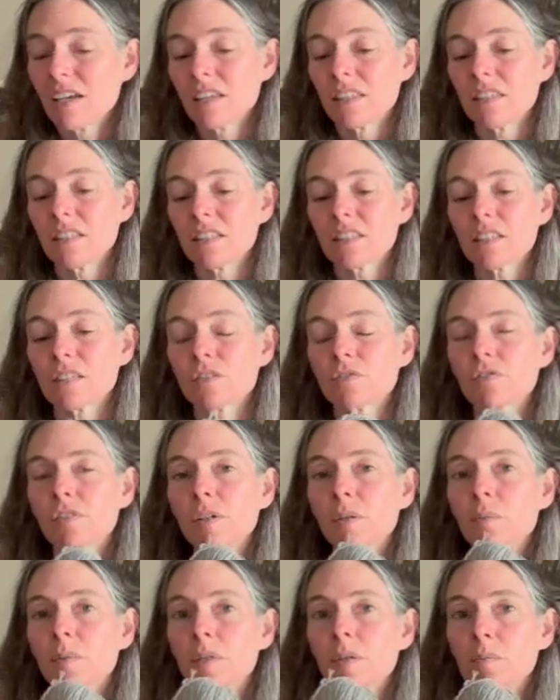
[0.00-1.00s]
This is
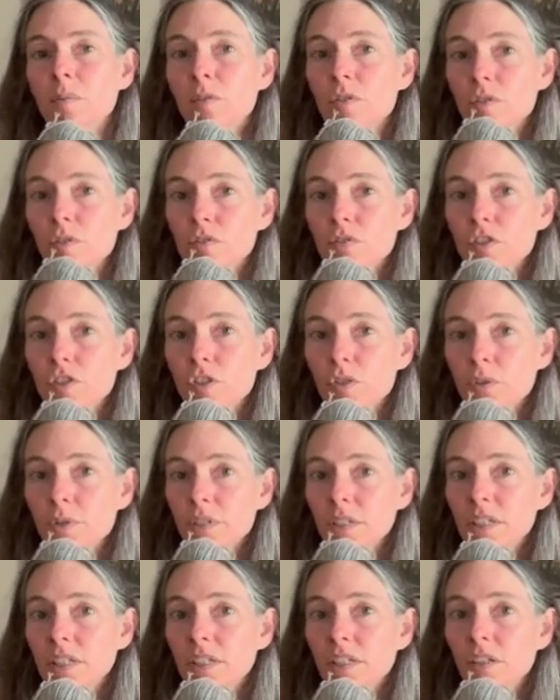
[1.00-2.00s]
from
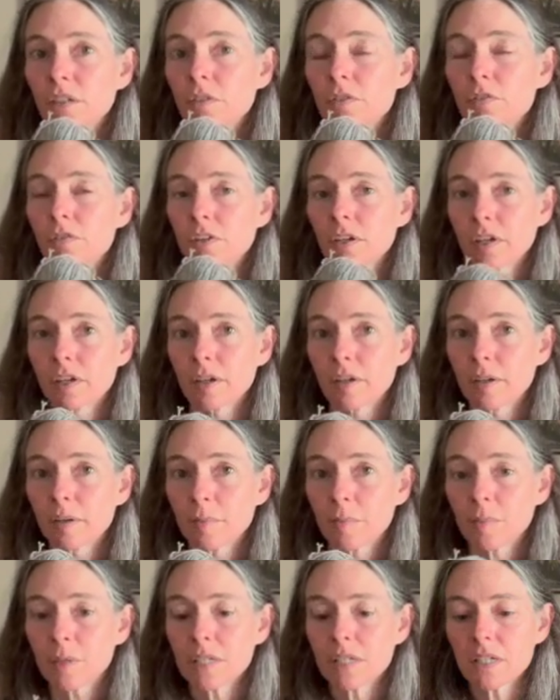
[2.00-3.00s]
Observatory Hill
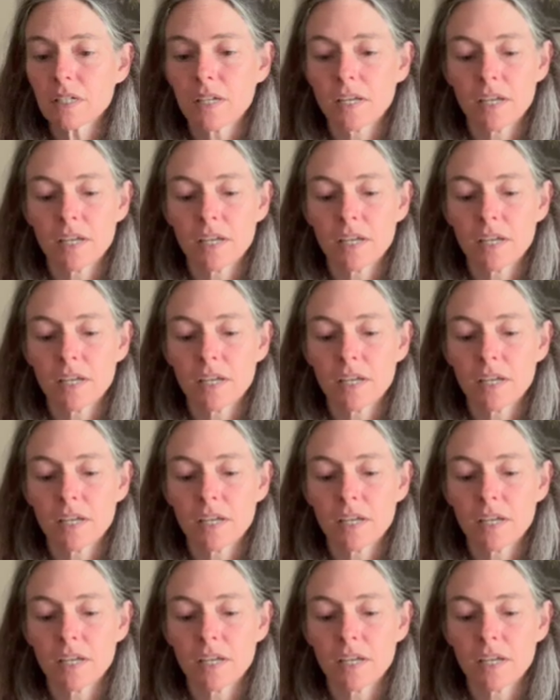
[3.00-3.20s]
Farm.